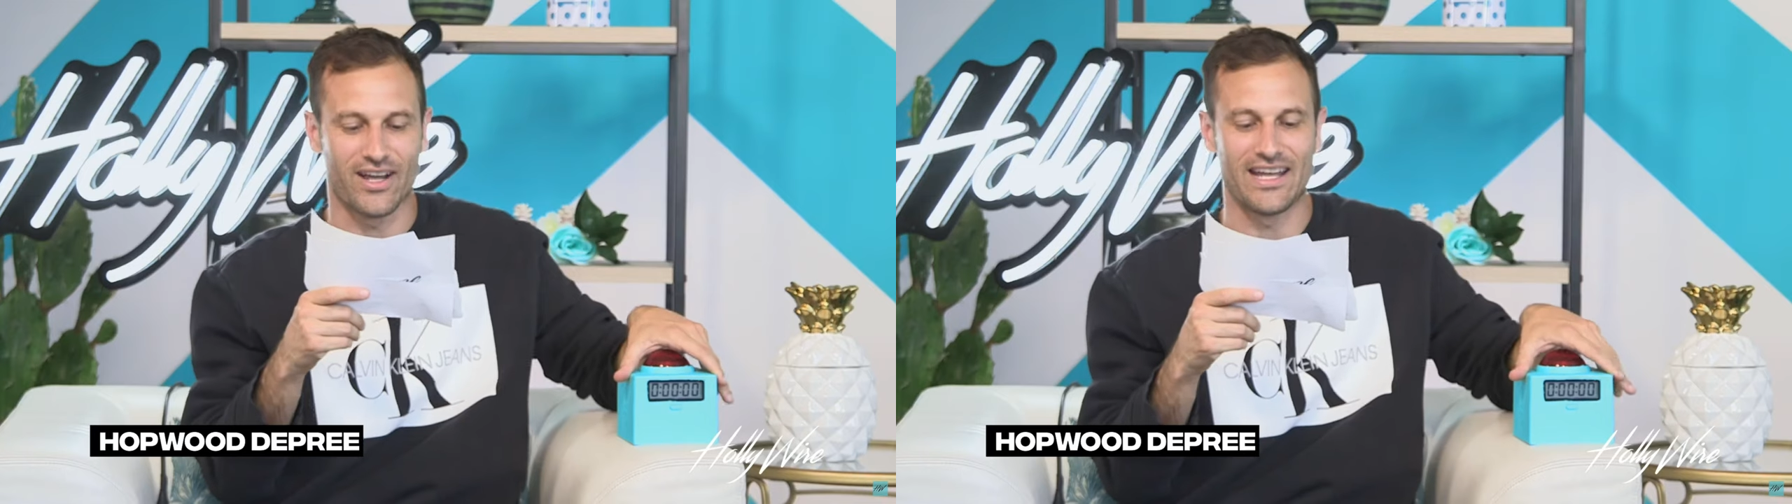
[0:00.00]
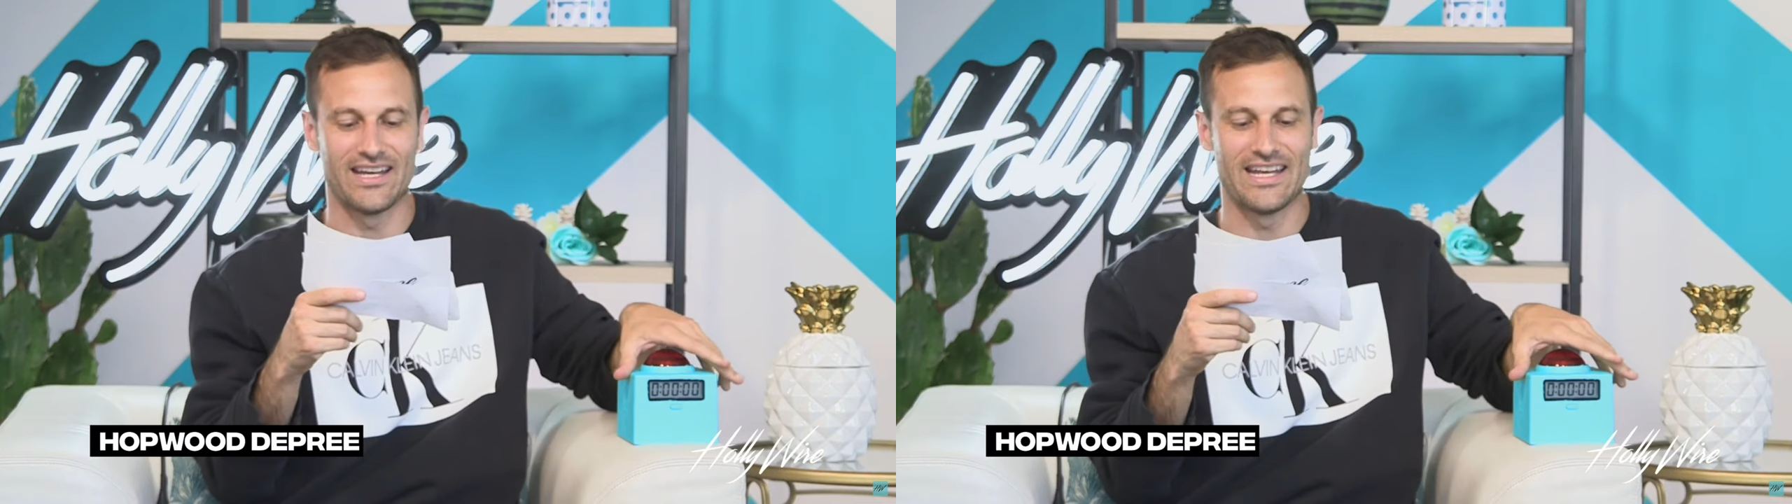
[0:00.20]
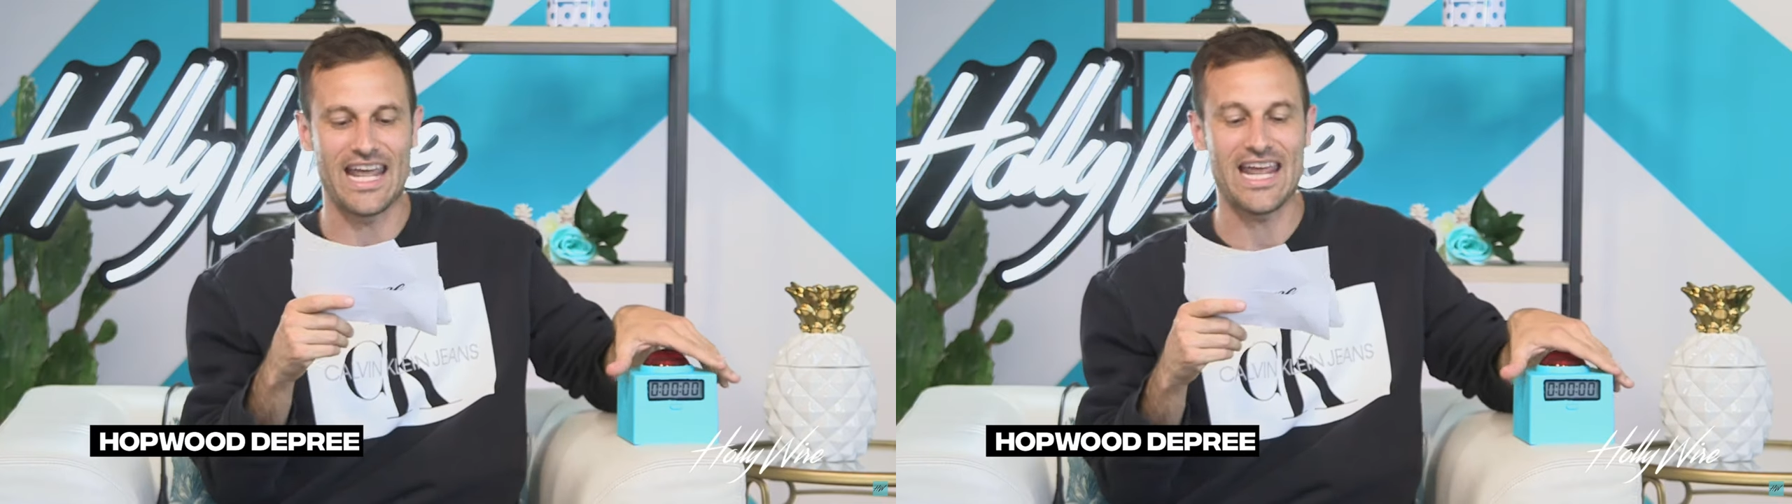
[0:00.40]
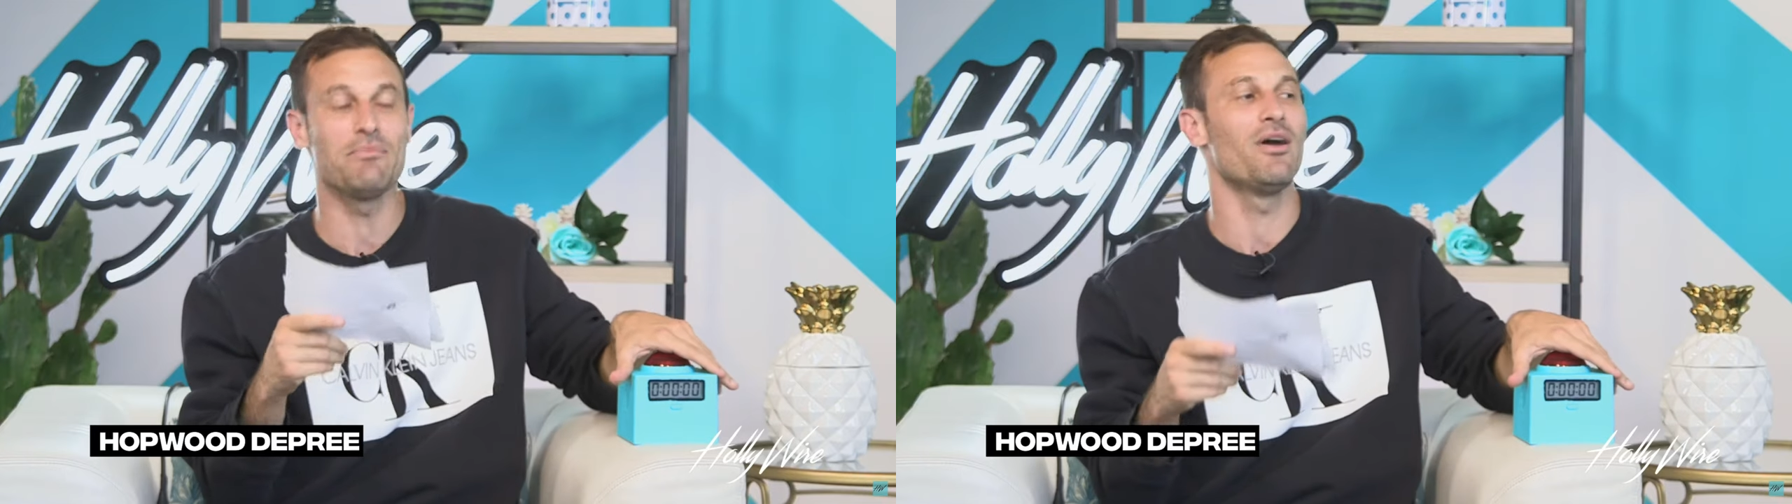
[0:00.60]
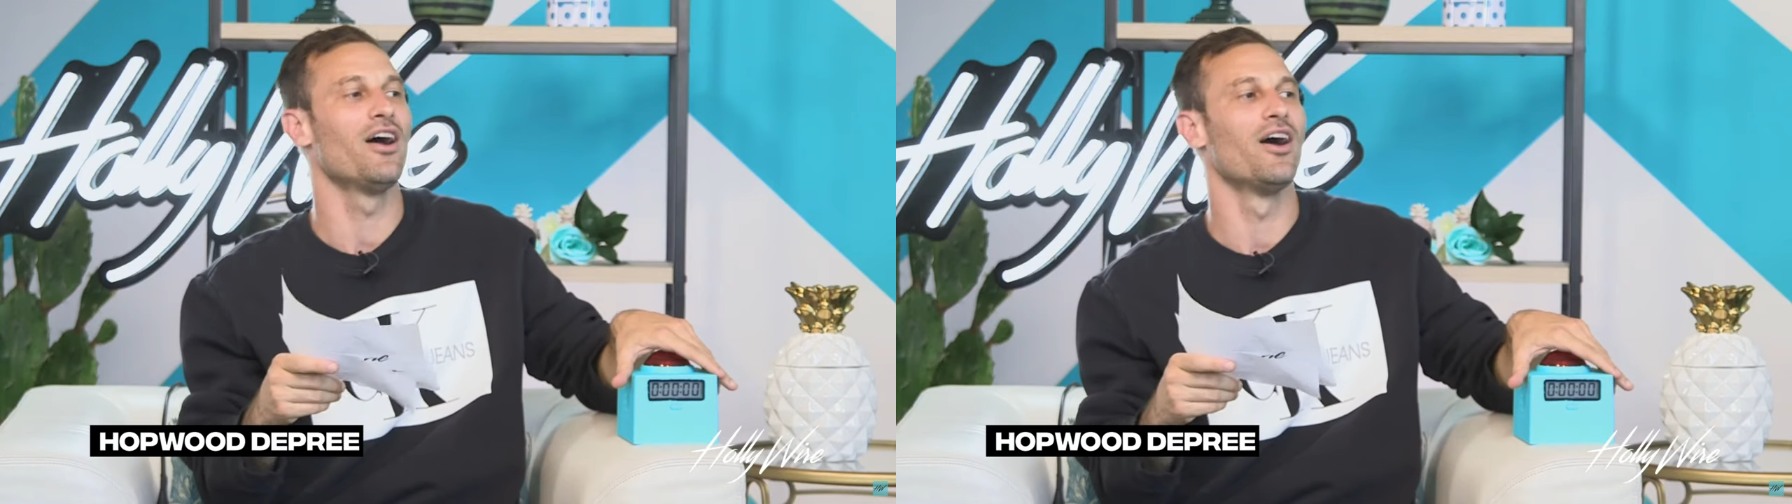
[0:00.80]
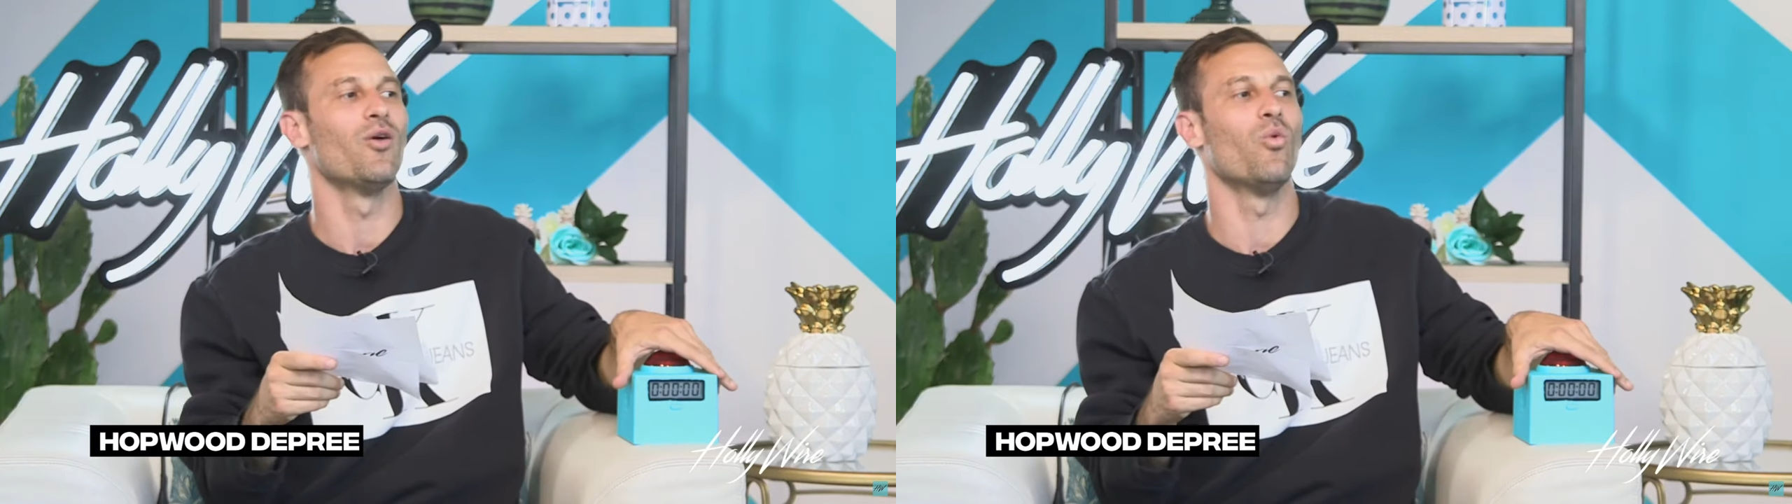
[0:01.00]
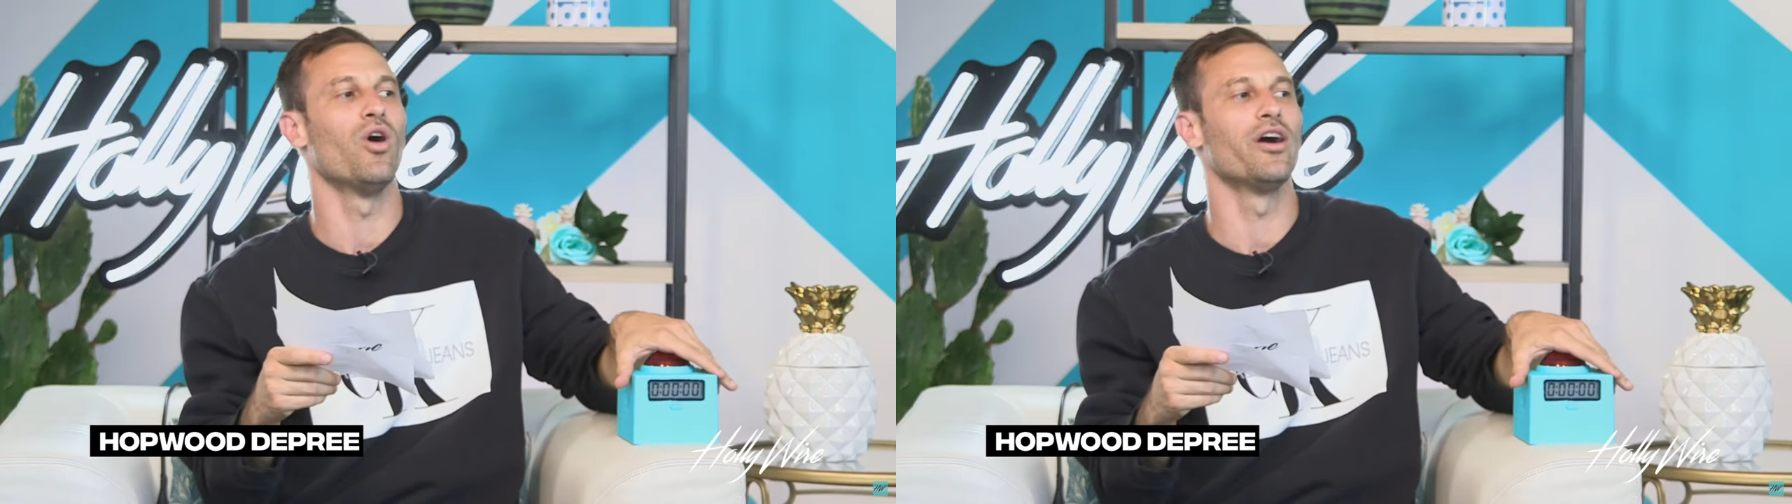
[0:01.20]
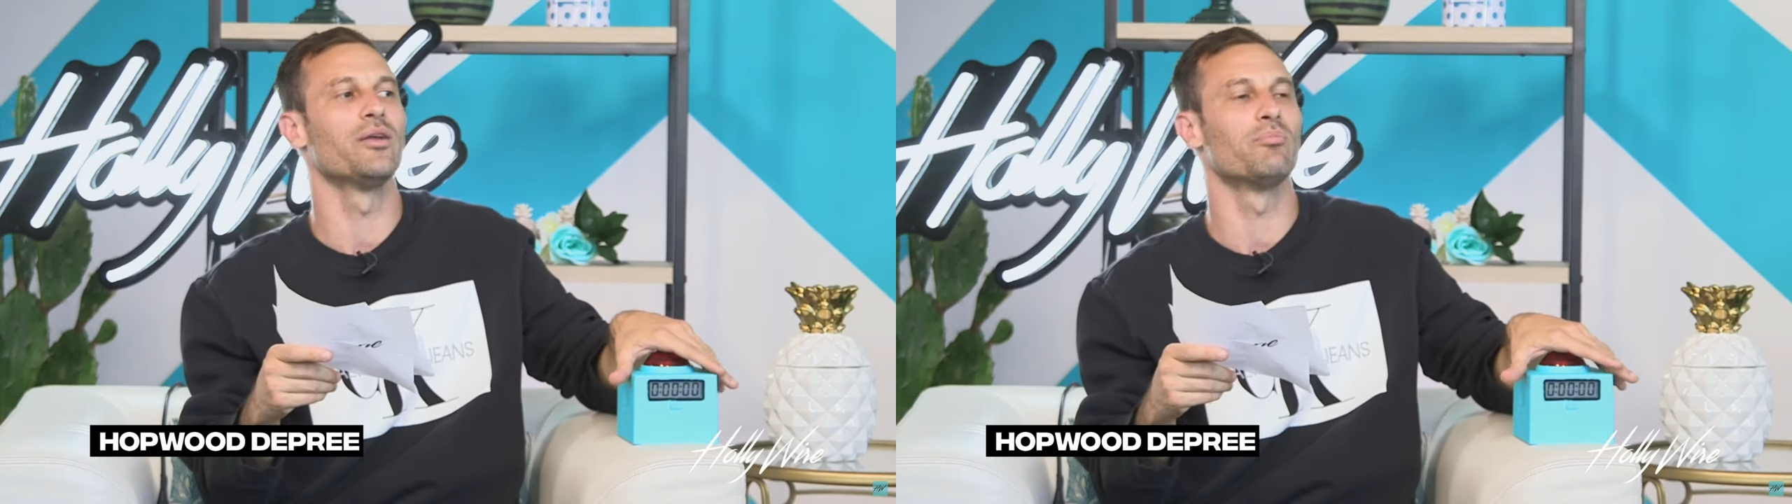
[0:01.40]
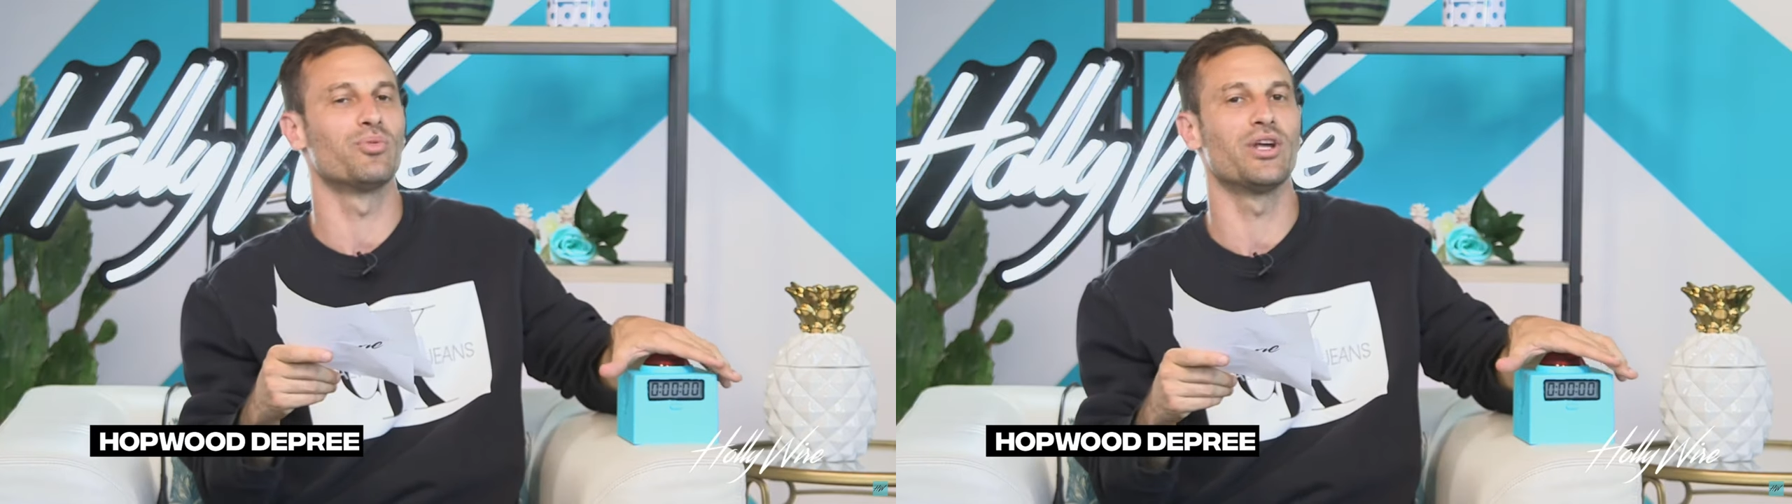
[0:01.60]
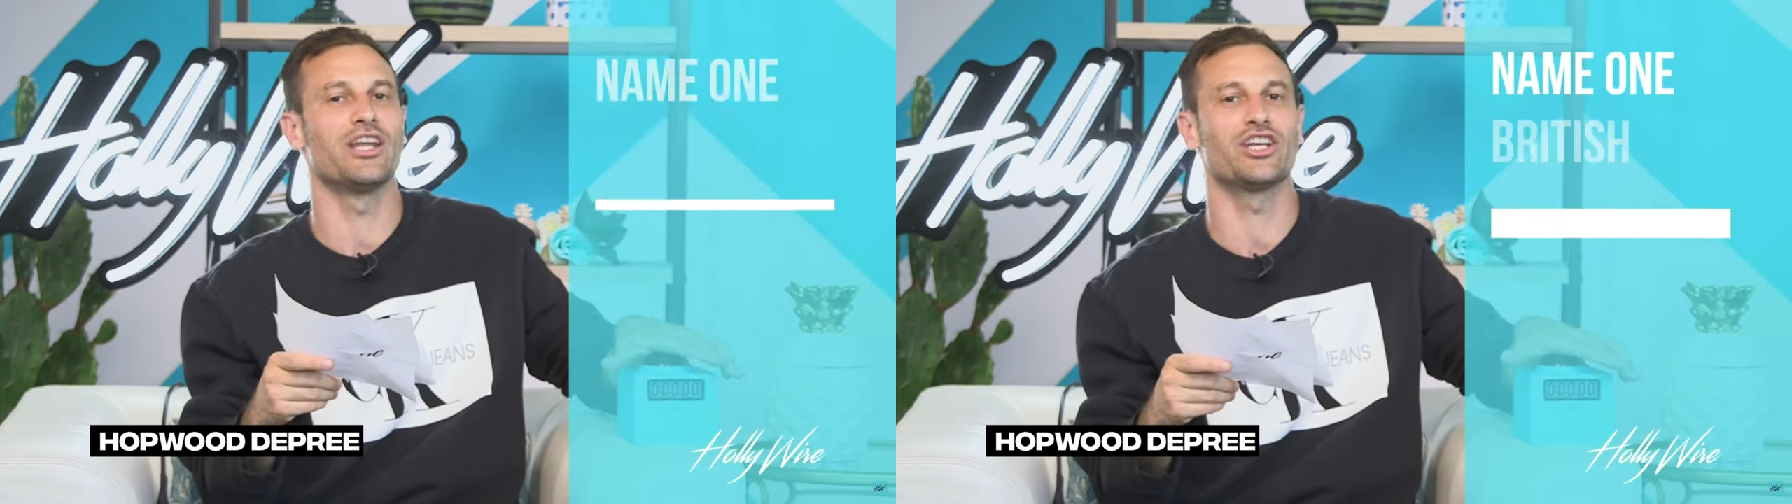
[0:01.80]
Okay, name one
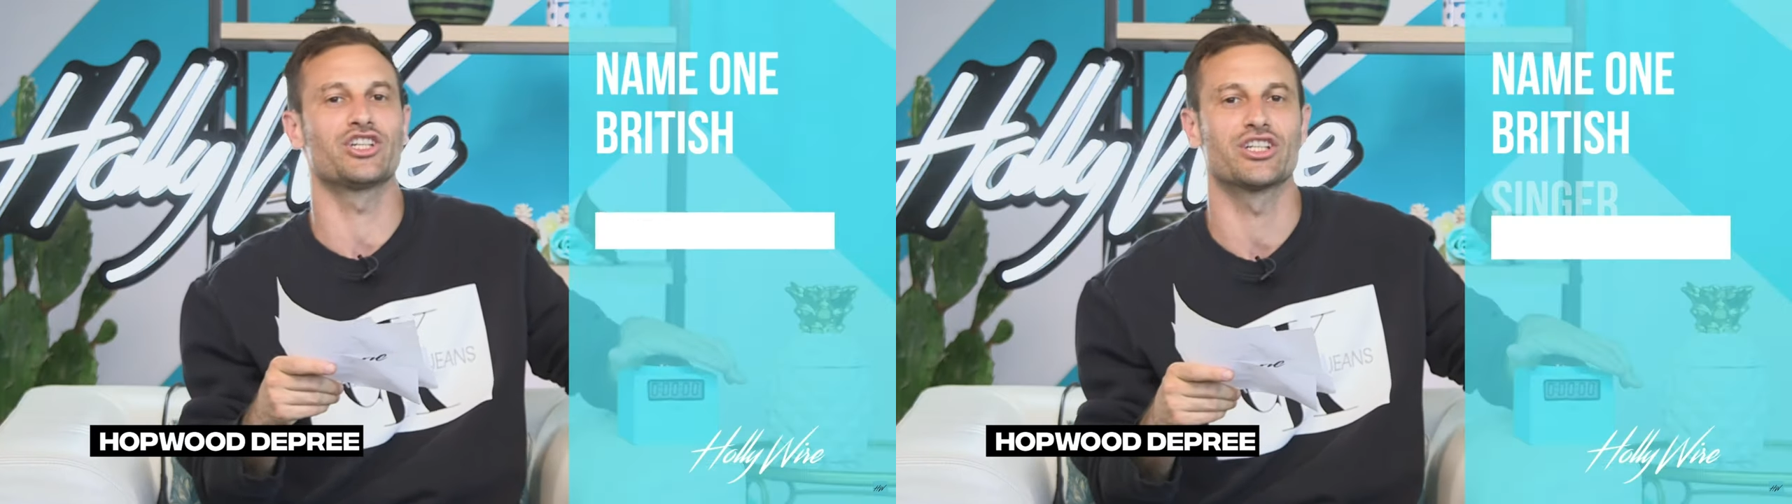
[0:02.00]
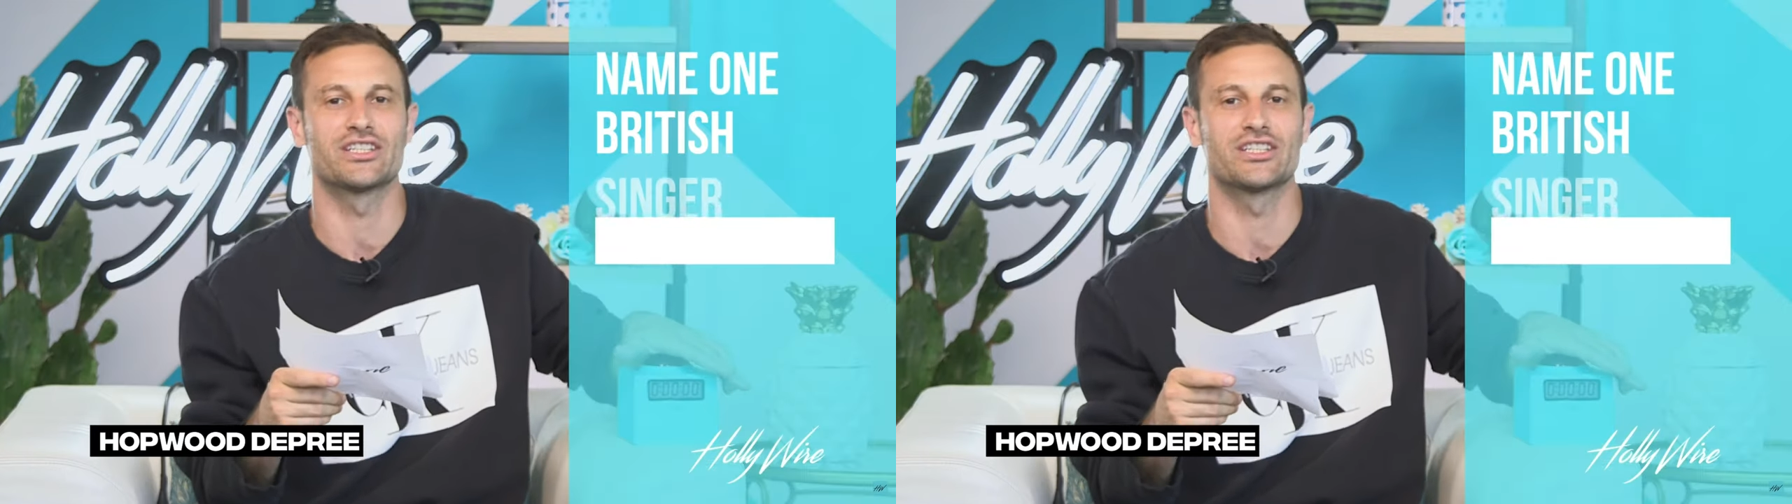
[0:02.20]
British